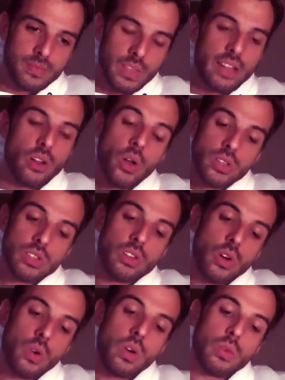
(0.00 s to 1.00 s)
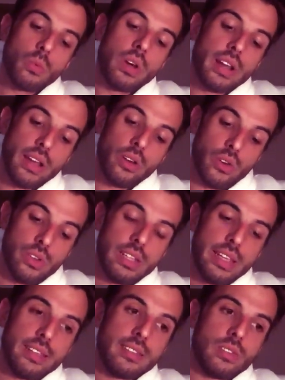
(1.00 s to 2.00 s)
and also what I
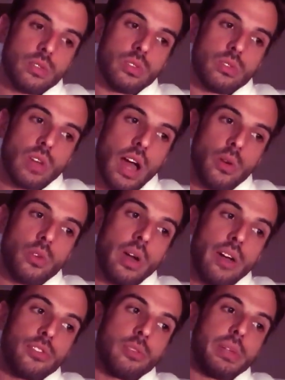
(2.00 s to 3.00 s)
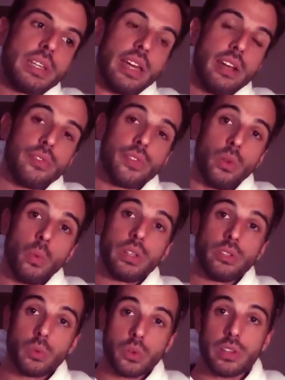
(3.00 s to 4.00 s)
learned is how you have to be careful
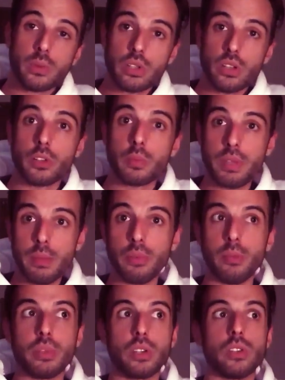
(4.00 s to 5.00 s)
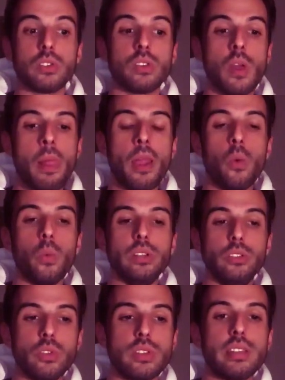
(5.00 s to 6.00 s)
when you're working with other people, because
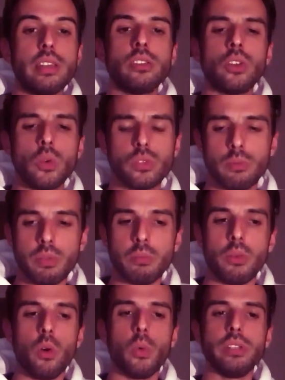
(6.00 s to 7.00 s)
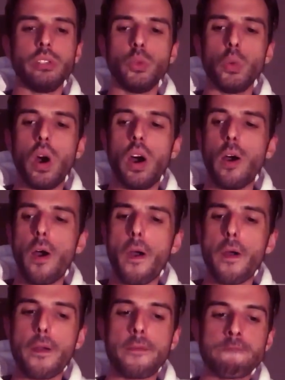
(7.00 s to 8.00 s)
when you're saying no to people, or when you
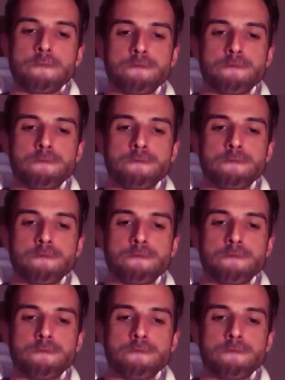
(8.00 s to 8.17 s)
are